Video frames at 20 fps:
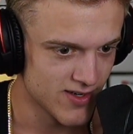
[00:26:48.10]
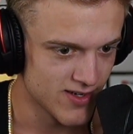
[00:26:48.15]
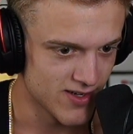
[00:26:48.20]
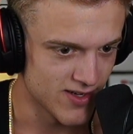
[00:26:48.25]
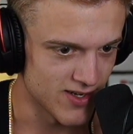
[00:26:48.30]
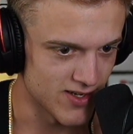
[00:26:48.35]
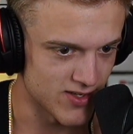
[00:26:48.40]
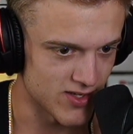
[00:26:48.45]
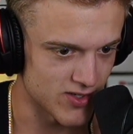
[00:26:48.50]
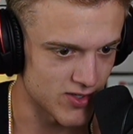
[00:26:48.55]

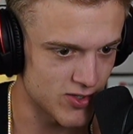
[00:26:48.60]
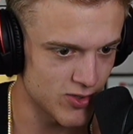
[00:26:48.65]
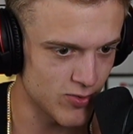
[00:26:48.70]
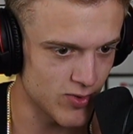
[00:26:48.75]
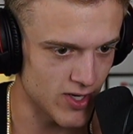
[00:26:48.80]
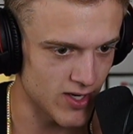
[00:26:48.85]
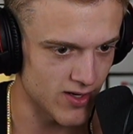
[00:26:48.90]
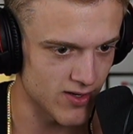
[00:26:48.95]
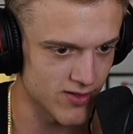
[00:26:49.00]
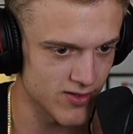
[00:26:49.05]
Is it two
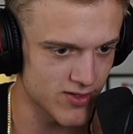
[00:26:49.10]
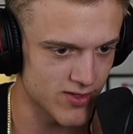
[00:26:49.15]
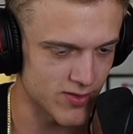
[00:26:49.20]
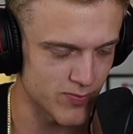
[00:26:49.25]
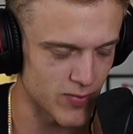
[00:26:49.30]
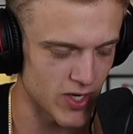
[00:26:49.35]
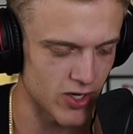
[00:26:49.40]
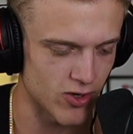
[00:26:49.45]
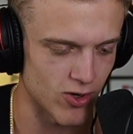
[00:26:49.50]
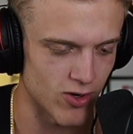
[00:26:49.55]
L's?
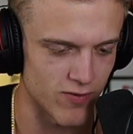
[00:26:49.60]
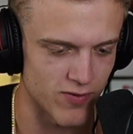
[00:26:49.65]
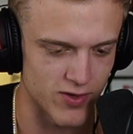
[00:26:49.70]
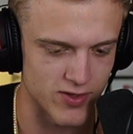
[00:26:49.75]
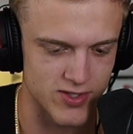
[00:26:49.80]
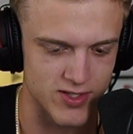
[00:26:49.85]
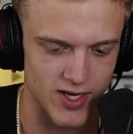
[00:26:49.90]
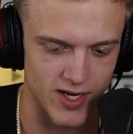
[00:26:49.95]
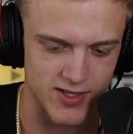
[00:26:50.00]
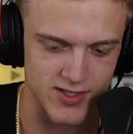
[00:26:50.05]
My
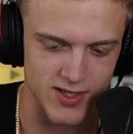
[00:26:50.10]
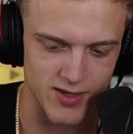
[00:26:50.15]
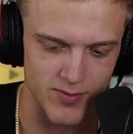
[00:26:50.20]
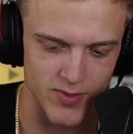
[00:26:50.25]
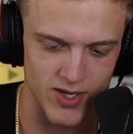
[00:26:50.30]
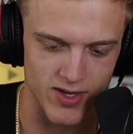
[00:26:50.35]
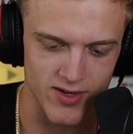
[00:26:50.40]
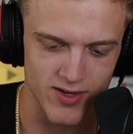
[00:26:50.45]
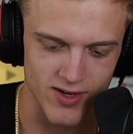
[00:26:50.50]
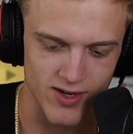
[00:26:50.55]
girlfriend's texting
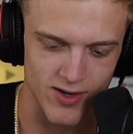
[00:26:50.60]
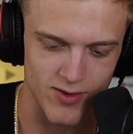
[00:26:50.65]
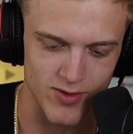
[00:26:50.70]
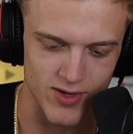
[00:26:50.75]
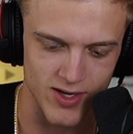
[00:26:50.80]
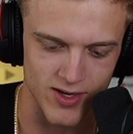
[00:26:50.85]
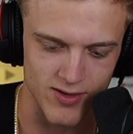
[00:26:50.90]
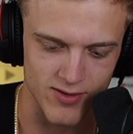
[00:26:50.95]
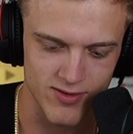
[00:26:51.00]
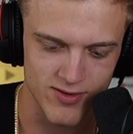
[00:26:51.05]
me. Oh
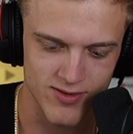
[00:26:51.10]
no.